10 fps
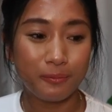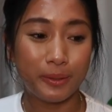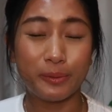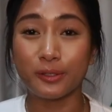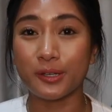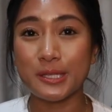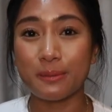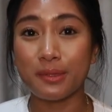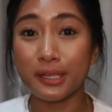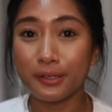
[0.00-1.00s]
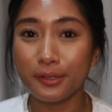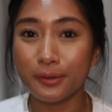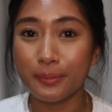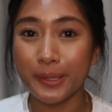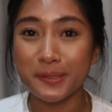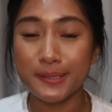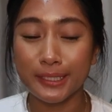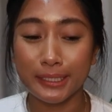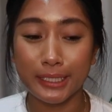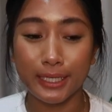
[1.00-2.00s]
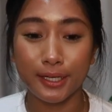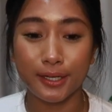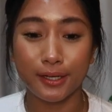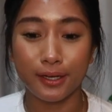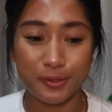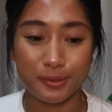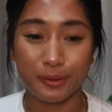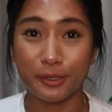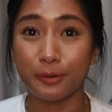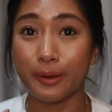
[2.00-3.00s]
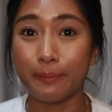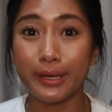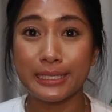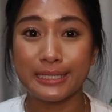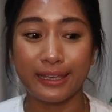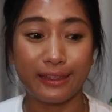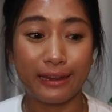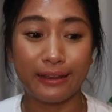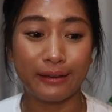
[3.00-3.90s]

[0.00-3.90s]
maybe learn something new about skincare, learn something new about my skin.